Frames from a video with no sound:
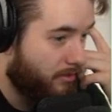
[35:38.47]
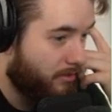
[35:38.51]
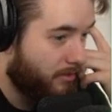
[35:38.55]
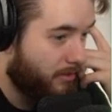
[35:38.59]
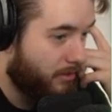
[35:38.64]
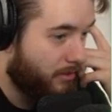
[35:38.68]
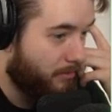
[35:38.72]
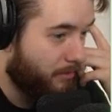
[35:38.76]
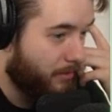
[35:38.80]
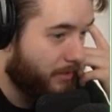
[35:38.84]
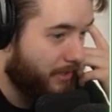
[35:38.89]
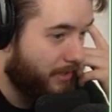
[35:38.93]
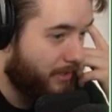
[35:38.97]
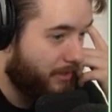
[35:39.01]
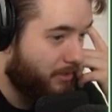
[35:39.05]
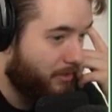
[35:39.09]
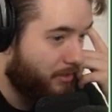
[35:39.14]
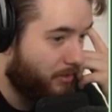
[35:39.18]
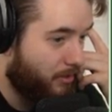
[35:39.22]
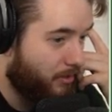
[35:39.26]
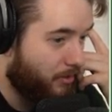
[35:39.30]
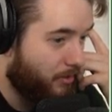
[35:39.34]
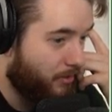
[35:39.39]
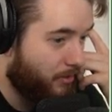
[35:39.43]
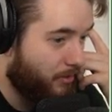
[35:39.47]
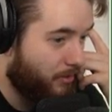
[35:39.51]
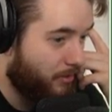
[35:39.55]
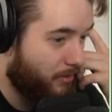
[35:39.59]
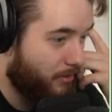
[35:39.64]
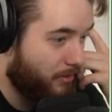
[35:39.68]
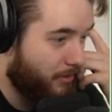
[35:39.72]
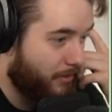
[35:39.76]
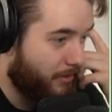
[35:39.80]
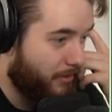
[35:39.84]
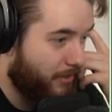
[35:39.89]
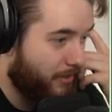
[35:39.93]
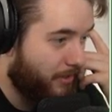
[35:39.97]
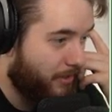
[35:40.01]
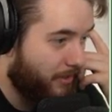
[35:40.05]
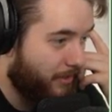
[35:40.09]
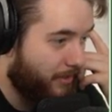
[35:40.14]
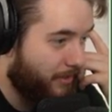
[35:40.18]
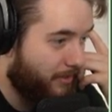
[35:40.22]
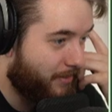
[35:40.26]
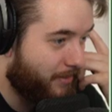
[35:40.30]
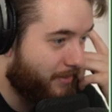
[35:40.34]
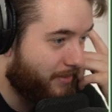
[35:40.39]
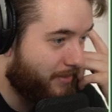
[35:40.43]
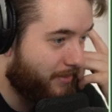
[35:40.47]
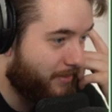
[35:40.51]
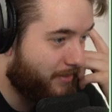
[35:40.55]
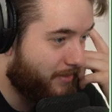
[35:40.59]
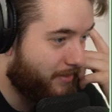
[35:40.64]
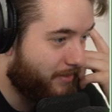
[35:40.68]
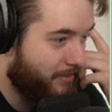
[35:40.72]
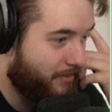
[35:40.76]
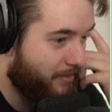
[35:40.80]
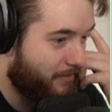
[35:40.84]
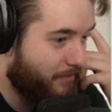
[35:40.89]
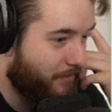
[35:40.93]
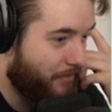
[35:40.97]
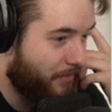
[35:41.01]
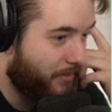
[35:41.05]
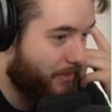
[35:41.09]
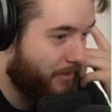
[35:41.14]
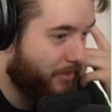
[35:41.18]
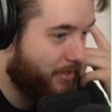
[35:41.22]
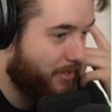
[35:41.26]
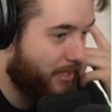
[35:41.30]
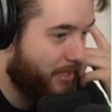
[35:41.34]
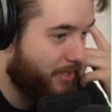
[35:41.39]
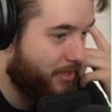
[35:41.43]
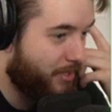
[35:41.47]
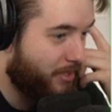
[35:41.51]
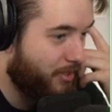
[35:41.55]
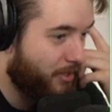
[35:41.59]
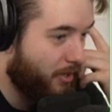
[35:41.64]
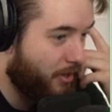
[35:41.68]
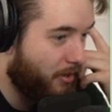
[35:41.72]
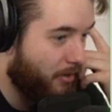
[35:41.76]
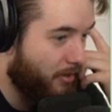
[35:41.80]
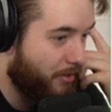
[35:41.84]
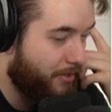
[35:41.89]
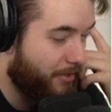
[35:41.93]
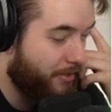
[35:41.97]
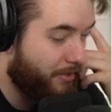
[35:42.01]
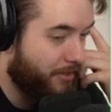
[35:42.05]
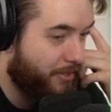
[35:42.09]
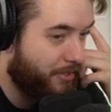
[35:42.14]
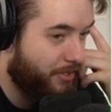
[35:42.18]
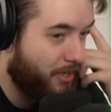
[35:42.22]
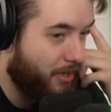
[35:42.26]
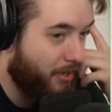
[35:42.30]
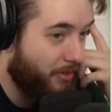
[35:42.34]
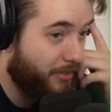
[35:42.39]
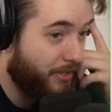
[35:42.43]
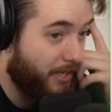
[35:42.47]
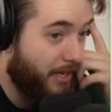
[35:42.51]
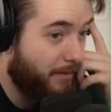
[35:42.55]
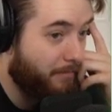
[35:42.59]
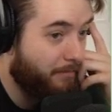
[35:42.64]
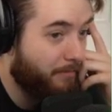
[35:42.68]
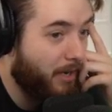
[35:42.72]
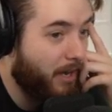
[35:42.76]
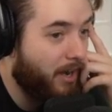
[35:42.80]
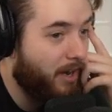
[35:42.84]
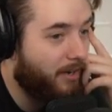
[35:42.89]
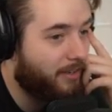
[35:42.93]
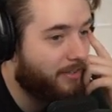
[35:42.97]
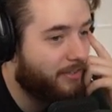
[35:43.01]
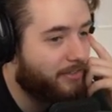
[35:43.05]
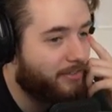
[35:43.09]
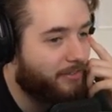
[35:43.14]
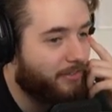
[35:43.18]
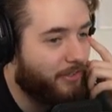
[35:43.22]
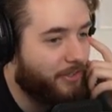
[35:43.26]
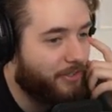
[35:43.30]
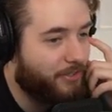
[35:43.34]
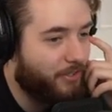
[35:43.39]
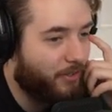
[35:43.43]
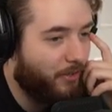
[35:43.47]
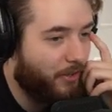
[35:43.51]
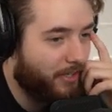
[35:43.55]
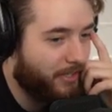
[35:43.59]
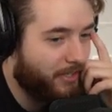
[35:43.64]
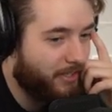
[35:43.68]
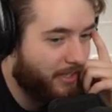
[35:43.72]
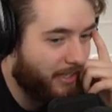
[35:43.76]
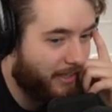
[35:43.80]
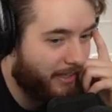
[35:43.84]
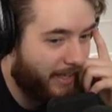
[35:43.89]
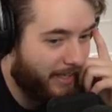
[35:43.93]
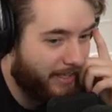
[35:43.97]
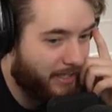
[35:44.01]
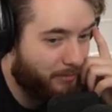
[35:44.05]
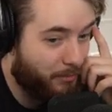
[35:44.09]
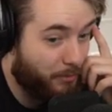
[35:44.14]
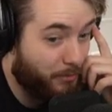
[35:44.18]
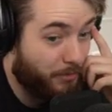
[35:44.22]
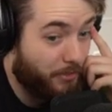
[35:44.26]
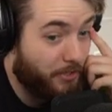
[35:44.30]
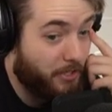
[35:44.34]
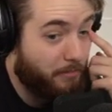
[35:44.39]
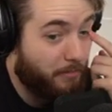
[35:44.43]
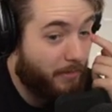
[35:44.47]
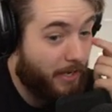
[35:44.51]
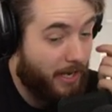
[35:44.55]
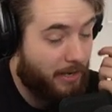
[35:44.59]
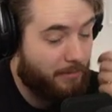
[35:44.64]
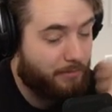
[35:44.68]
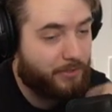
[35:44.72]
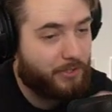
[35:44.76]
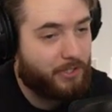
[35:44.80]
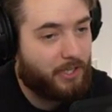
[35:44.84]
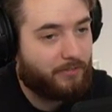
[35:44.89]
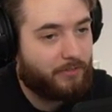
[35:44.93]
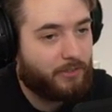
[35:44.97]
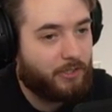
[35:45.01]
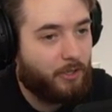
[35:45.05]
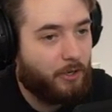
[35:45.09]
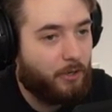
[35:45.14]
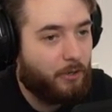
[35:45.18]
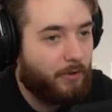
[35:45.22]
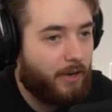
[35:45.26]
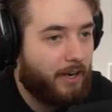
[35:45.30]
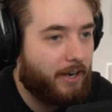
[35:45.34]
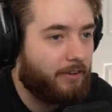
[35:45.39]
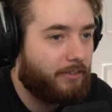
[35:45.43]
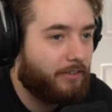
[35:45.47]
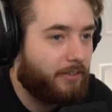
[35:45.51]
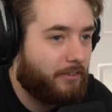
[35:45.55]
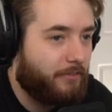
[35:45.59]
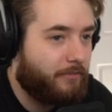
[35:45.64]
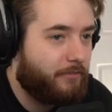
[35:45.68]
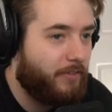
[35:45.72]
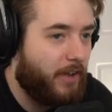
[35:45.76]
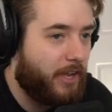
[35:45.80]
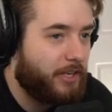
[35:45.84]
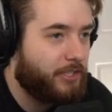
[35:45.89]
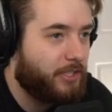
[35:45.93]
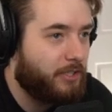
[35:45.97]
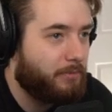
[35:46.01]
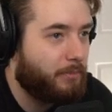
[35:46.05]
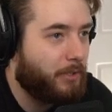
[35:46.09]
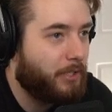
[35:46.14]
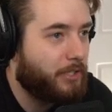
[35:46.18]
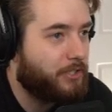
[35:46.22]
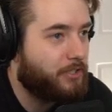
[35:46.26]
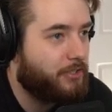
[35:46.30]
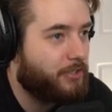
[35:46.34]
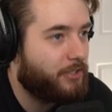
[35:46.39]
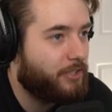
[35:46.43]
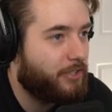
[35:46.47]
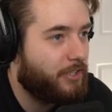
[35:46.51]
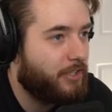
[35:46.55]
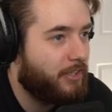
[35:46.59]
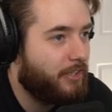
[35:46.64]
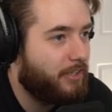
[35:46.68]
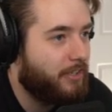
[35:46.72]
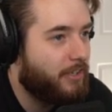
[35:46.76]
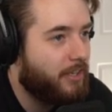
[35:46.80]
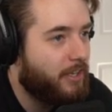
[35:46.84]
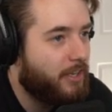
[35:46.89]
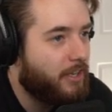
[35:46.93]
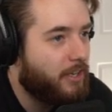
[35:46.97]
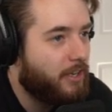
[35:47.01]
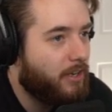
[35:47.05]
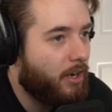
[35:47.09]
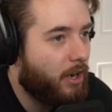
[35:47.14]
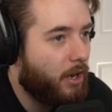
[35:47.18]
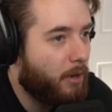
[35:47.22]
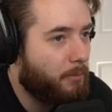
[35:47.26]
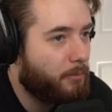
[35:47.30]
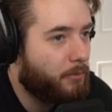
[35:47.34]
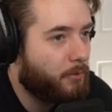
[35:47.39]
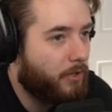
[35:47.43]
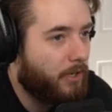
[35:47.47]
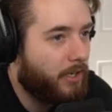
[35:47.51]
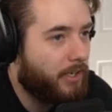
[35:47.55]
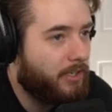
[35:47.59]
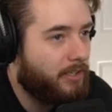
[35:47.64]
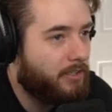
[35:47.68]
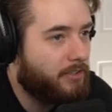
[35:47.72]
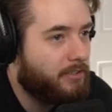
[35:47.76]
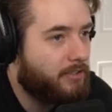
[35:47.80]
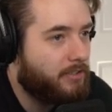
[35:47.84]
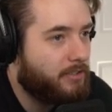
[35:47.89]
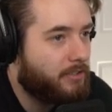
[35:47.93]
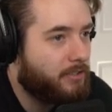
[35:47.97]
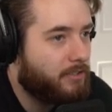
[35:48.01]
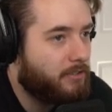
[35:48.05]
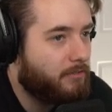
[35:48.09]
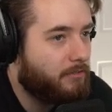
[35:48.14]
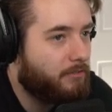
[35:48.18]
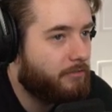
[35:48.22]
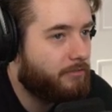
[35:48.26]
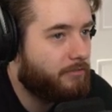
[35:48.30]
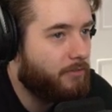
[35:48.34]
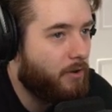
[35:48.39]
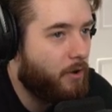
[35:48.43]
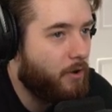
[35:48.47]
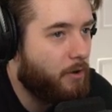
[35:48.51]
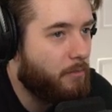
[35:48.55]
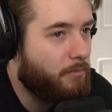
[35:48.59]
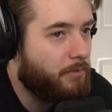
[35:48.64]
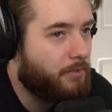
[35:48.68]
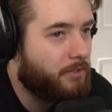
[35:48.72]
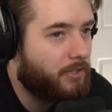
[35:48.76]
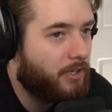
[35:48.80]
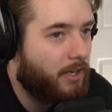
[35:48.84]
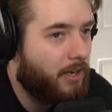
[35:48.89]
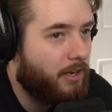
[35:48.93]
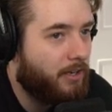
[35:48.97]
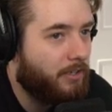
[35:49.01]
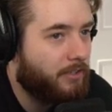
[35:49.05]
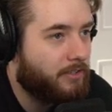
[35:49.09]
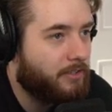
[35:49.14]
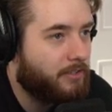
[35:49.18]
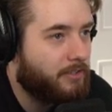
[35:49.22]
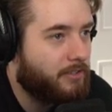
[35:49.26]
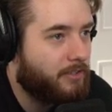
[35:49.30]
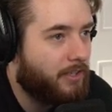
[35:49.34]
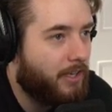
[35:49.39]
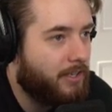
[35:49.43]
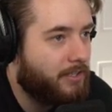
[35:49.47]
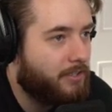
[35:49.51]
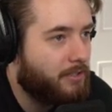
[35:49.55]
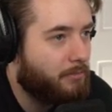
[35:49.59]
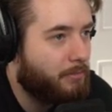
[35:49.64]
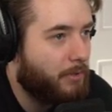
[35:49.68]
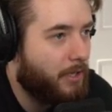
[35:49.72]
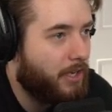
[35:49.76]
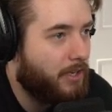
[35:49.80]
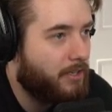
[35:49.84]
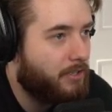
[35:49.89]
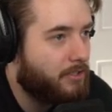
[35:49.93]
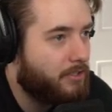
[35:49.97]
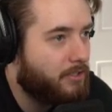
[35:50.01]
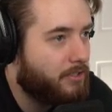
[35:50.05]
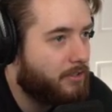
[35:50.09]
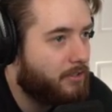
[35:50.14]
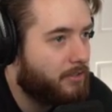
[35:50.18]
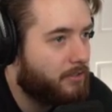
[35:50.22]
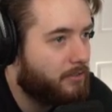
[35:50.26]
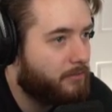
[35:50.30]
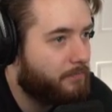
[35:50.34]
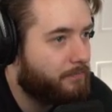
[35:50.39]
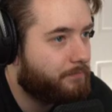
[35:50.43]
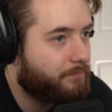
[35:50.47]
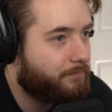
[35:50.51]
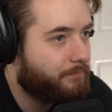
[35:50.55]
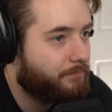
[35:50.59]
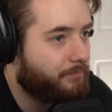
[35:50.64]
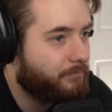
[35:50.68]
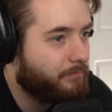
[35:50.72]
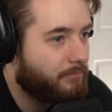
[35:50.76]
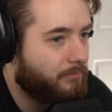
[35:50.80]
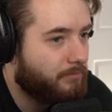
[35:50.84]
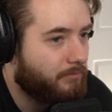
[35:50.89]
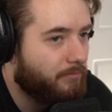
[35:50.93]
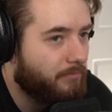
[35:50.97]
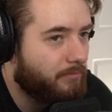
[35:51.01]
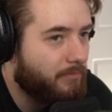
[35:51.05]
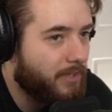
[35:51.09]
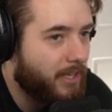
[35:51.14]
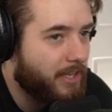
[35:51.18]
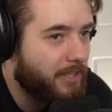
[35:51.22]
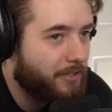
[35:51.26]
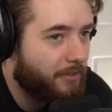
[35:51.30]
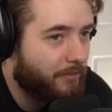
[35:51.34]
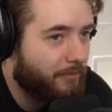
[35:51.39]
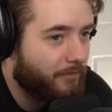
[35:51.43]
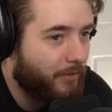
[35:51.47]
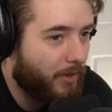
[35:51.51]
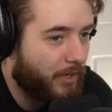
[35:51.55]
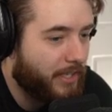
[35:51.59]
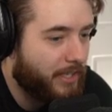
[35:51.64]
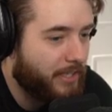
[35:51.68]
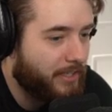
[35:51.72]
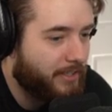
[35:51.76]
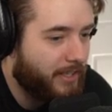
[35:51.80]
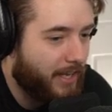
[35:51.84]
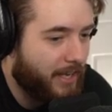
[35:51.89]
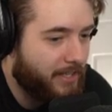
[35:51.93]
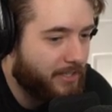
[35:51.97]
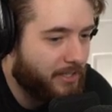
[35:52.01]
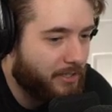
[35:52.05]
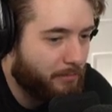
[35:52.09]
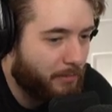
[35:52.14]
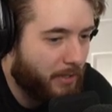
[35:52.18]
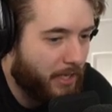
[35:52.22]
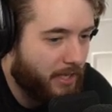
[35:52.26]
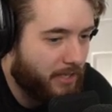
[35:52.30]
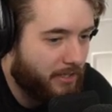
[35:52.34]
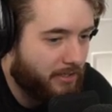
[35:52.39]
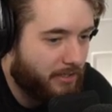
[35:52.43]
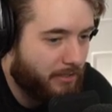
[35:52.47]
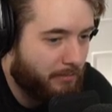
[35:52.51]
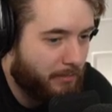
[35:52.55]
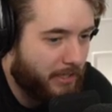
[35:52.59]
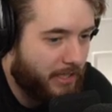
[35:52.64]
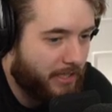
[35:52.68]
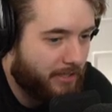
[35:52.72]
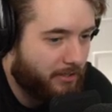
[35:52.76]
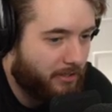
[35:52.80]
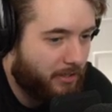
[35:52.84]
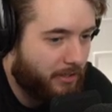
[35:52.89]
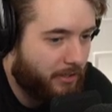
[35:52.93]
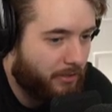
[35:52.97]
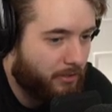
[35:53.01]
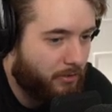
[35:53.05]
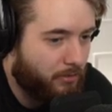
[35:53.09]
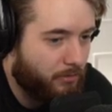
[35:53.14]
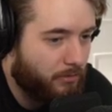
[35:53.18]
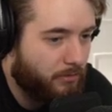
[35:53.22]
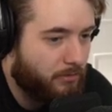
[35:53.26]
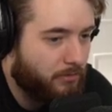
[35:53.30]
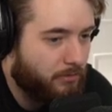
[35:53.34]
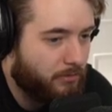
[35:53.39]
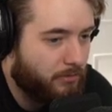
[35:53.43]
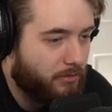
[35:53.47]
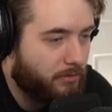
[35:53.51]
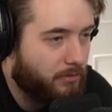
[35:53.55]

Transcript: Oh my god. There's there's skulls, and the skulls are now marked as like collectibles on your map, so you have to go around like fetching a bunch of shit. Upgrades, fob, targets, database. There's a fucking database. I mean, that's kind of cool.